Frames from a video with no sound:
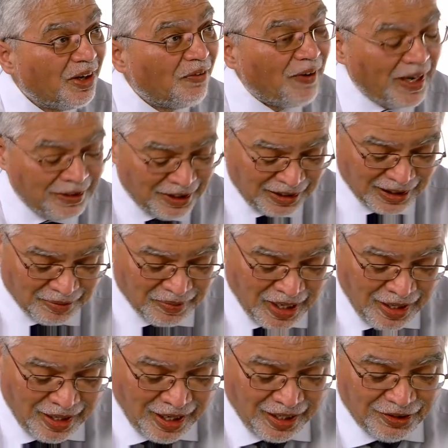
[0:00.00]
of handling them.
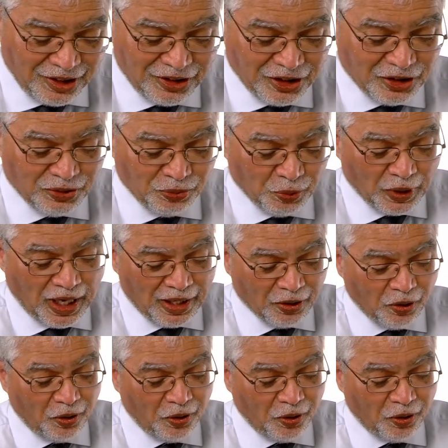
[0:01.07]
And this is what I